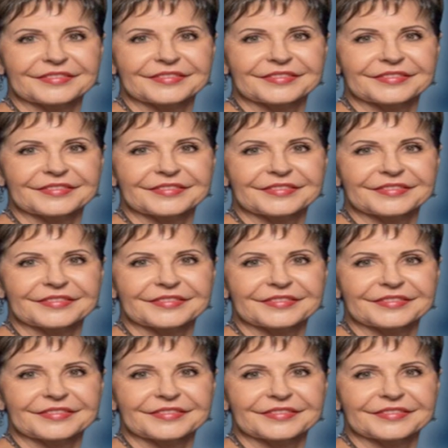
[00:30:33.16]

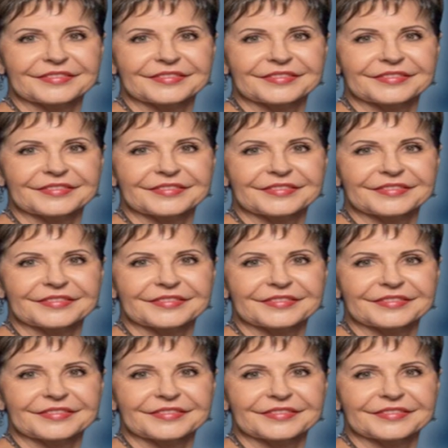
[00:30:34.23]

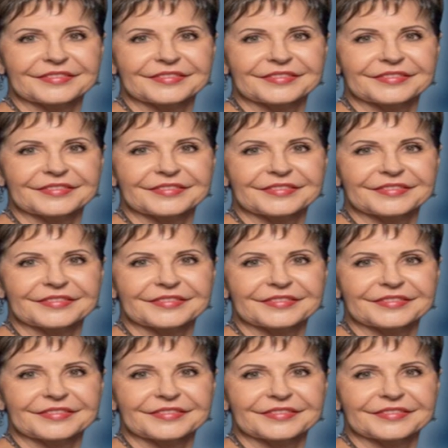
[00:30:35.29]

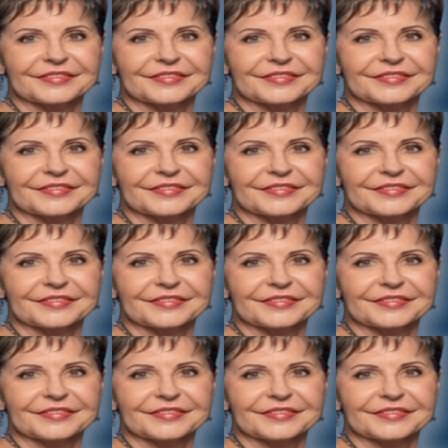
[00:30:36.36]
The face doesn't move, so there is nothing to read.